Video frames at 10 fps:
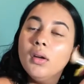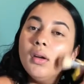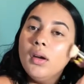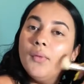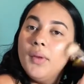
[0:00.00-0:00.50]

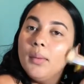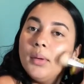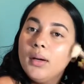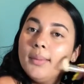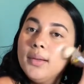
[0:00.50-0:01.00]
have that
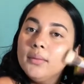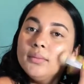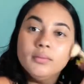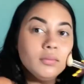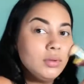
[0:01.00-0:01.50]
problem.
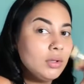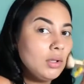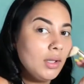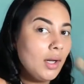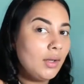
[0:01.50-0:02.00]
See,
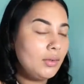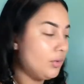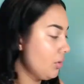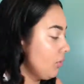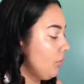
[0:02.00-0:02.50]
like I could
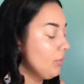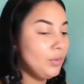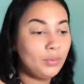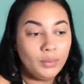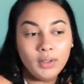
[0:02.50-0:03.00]
just
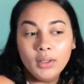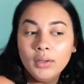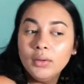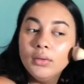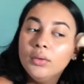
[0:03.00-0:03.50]
overdo it
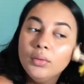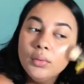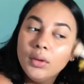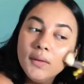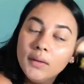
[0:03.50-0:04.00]
and you
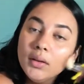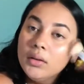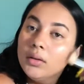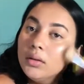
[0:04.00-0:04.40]
won't even